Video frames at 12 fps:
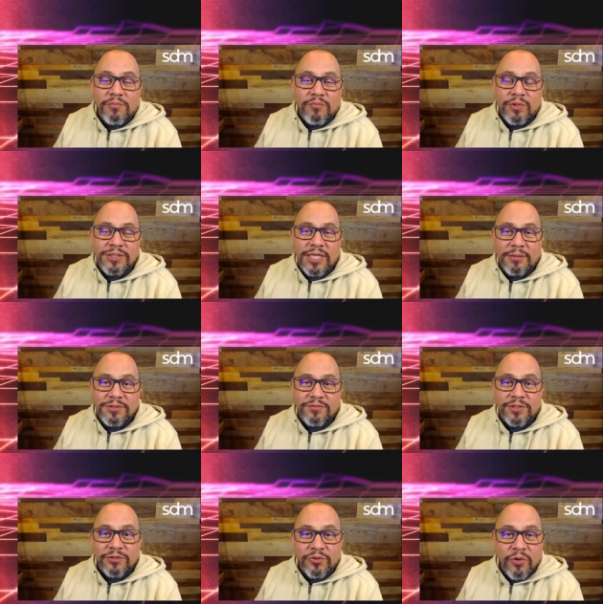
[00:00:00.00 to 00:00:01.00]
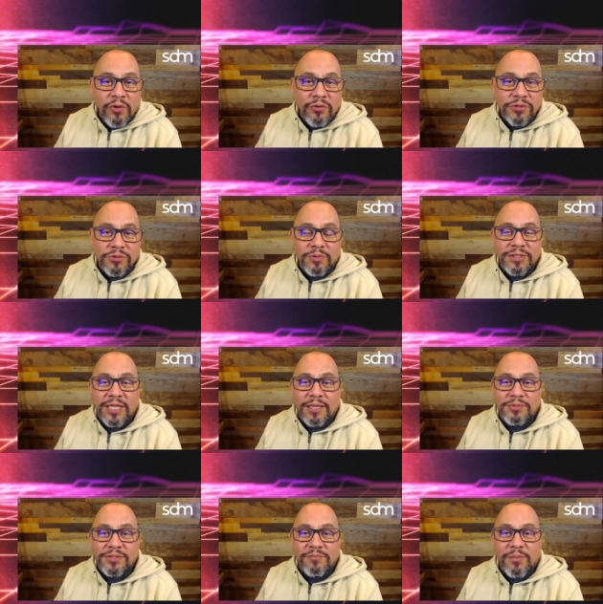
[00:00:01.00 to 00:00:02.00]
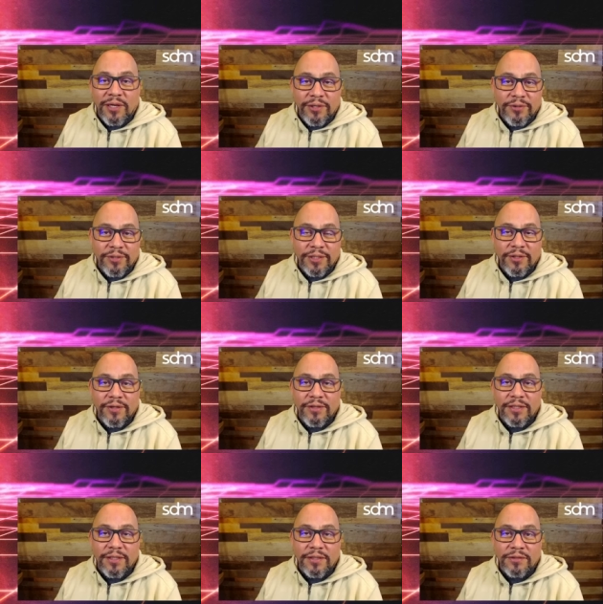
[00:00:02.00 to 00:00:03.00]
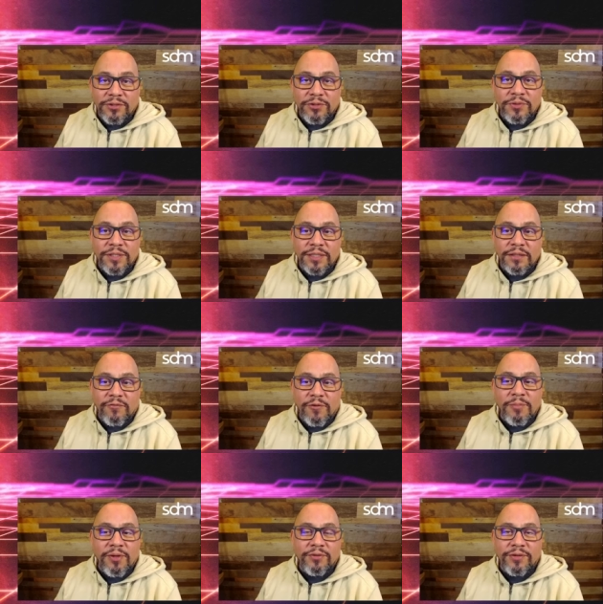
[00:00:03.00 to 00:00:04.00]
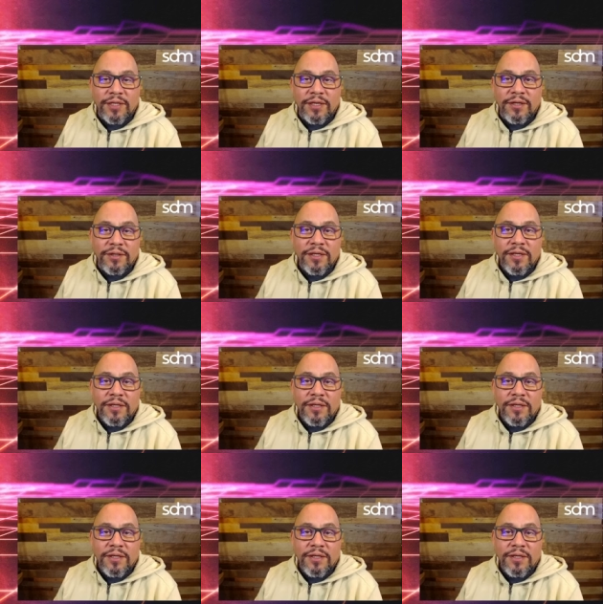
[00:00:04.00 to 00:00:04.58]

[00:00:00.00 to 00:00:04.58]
what types of controls, what types of monitoring are they doing for both their